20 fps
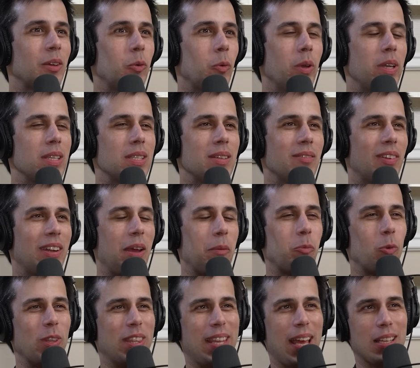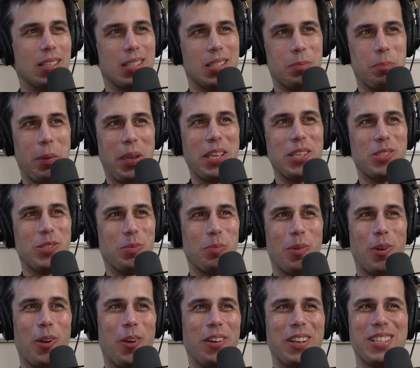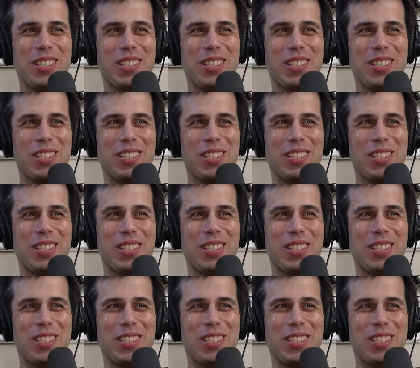What is even up with that space bar?